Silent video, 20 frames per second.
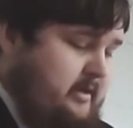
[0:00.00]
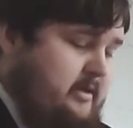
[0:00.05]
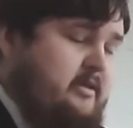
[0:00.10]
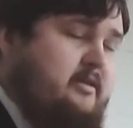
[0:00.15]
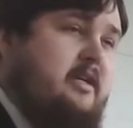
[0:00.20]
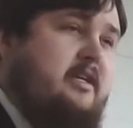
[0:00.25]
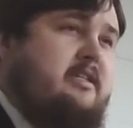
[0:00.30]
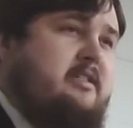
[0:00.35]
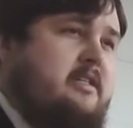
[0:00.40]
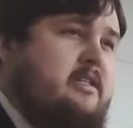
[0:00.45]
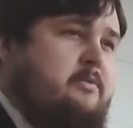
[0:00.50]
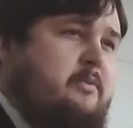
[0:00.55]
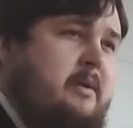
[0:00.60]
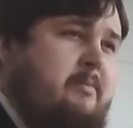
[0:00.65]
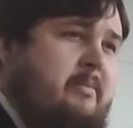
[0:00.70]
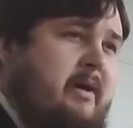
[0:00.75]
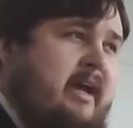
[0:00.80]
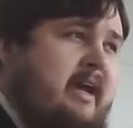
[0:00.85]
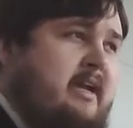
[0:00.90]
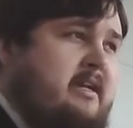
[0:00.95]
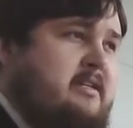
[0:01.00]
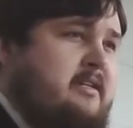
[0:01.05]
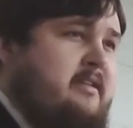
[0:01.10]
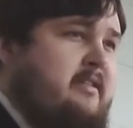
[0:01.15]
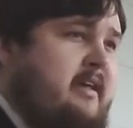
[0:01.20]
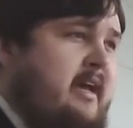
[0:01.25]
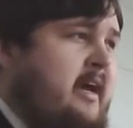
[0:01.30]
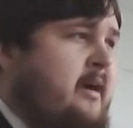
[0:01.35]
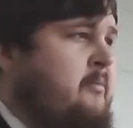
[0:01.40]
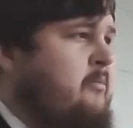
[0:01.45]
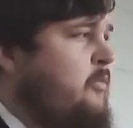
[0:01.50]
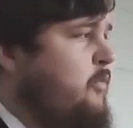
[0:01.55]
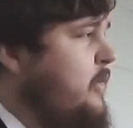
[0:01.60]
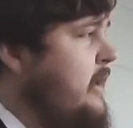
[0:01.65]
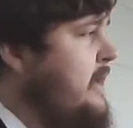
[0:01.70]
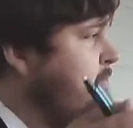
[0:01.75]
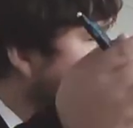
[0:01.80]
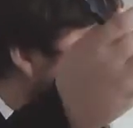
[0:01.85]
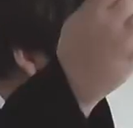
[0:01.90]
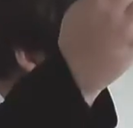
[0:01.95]
Just as we pay to them,
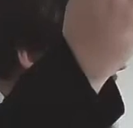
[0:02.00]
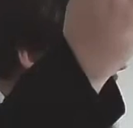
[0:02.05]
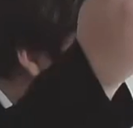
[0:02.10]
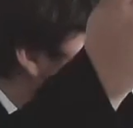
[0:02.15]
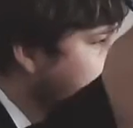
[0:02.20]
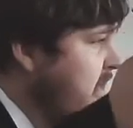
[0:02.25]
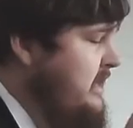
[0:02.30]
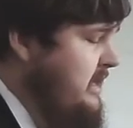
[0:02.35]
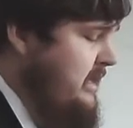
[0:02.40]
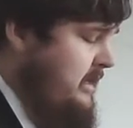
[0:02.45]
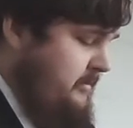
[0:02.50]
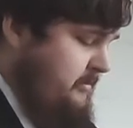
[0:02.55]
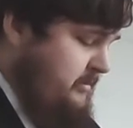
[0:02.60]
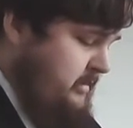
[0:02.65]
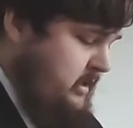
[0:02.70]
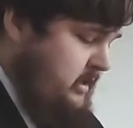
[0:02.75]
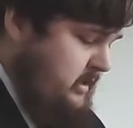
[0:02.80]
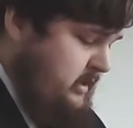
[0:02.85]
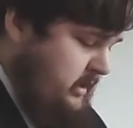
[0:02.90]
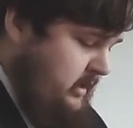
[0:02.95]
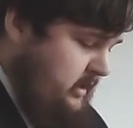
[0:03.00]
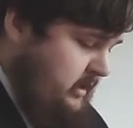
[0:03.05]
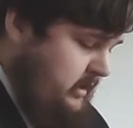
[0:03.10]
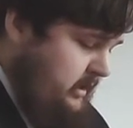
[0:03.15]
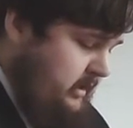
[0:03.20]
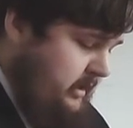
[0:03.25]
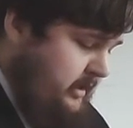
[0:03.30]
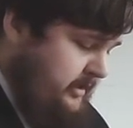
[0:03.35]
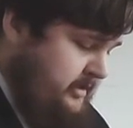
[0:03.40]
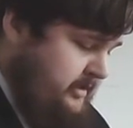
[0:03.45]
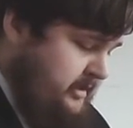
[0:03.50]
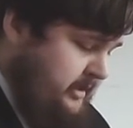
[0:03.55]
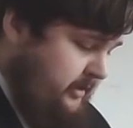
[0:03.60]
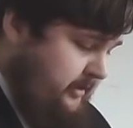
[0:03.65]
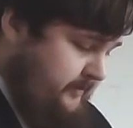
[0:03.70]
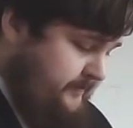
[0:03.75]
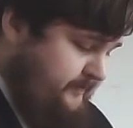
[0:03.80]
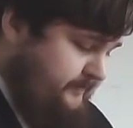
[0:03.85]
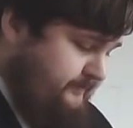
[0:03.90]
we pay to him also.